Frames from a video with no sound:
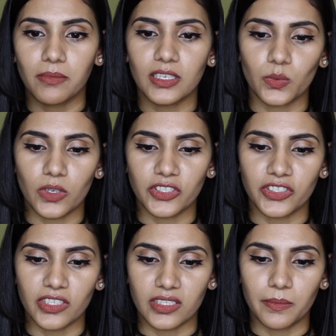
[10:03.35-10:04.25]
This one's
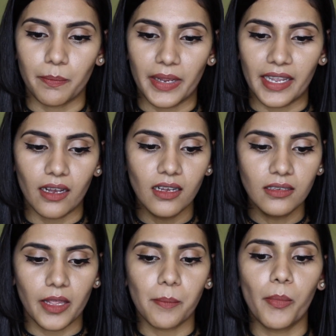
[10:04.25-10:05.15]
just bigger.
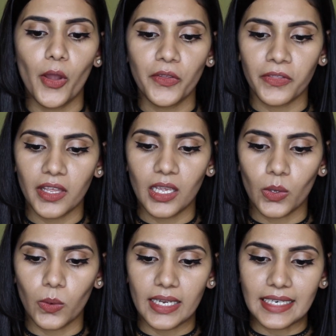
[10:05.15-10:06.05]
They're both
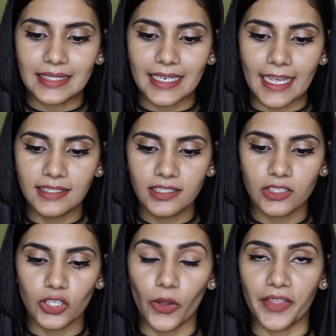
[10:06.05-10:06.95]
equally dense,
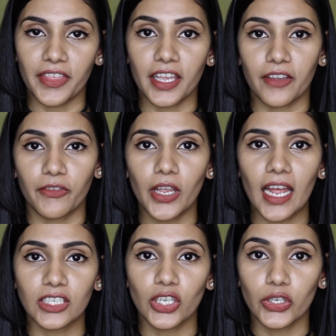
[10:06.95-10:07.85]
so I think if you
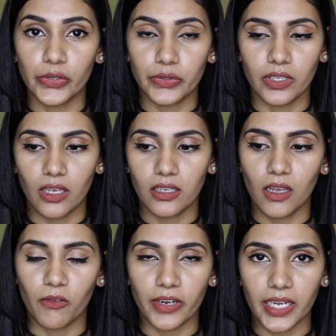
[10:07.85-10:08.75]
had to use
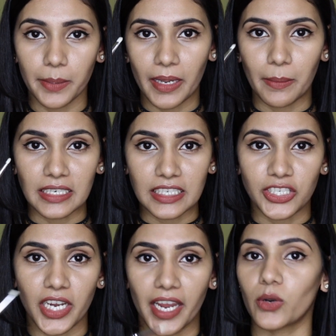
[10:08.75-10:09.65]
a really pigmented
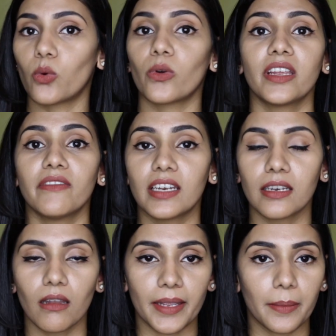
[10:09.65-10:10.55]
shade, or even
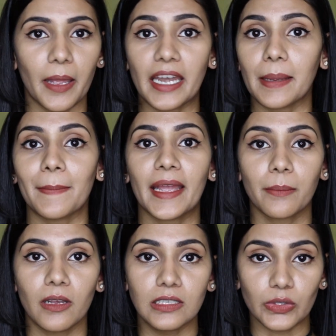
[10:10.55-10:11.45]
like any
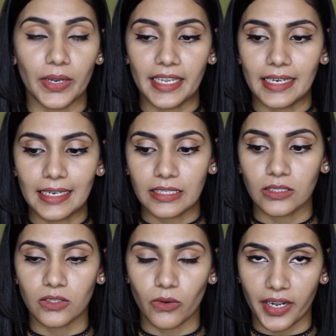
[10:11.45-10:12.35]
pigments or any
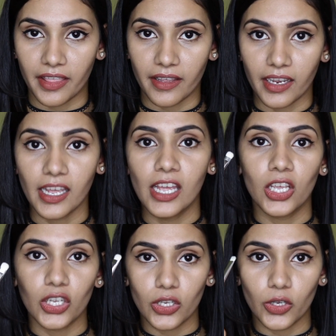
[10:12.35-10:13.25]
glitters or anything,
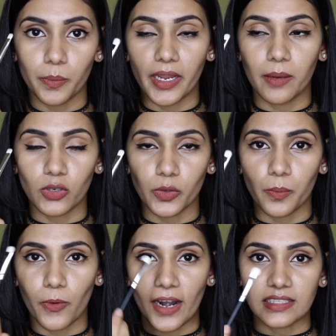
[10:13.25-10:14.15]
you'd be able to
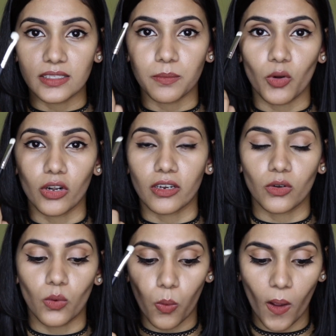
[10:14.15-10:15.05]
press the
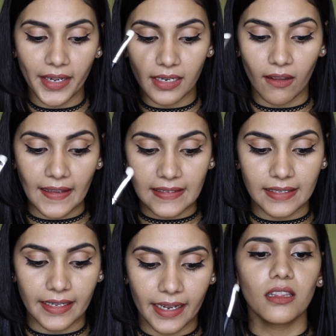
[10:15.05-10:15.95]
product quite
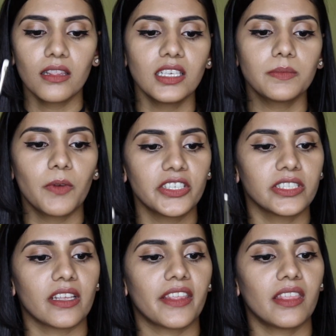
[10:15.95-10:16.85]
nicely. These
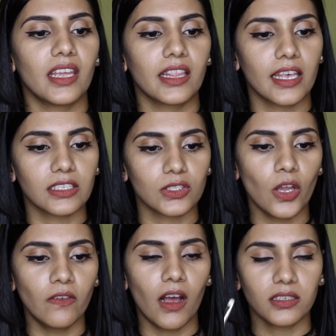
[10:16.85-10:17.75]
brushes, I think they're
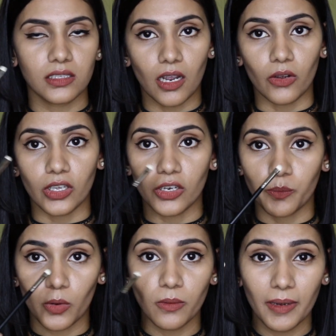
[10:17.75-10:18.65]
so versatile. You could
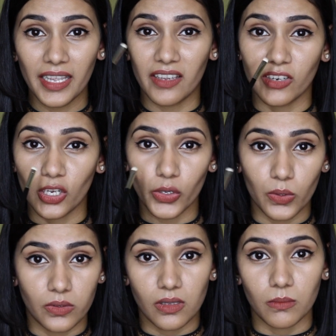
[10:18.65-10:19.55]
probably even
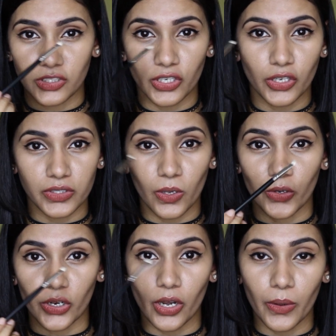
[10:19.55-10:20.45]
use them to use it
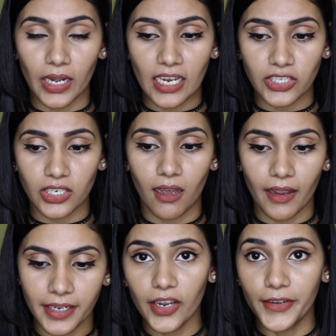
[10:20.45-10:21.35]
on your lower lash
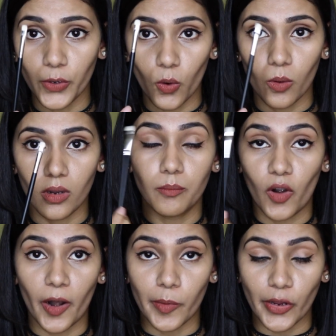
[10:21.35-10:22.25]
line and your
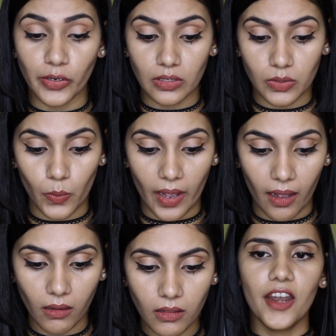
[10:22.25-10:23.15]
brow bone as
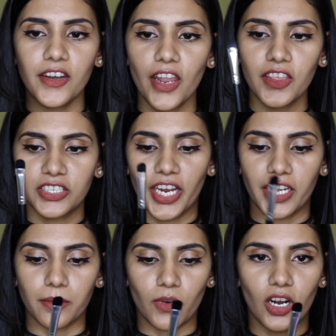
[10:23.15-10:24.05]
well. Another
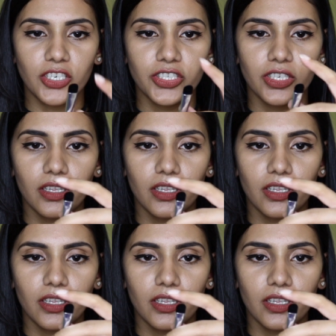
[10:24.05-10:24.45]
shade of brush.